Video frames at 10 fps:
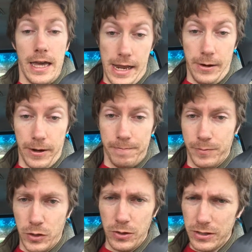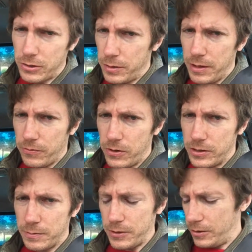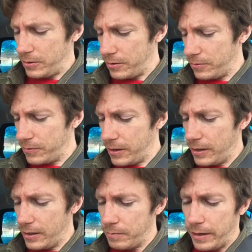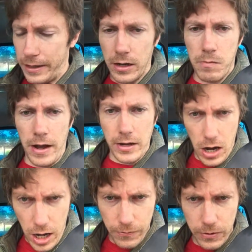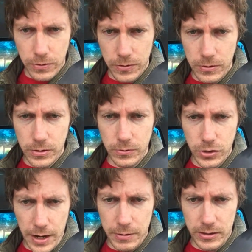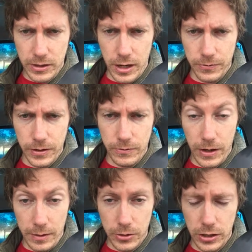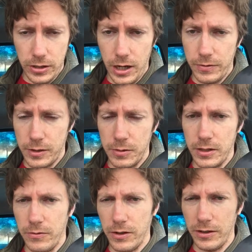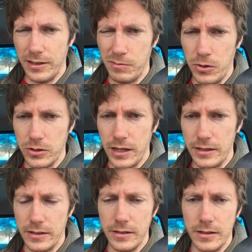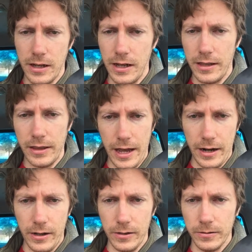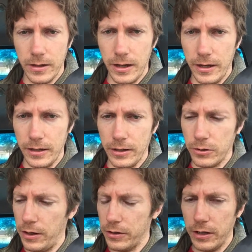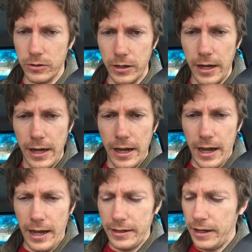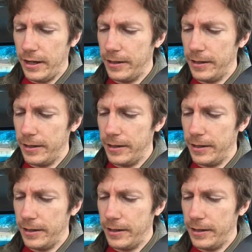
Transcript: Anyway, so this is going to be the first episode of my coffee reviews of Japanese coffee, vending machine coffee specifically in most cases, that I'll get throughout the country. And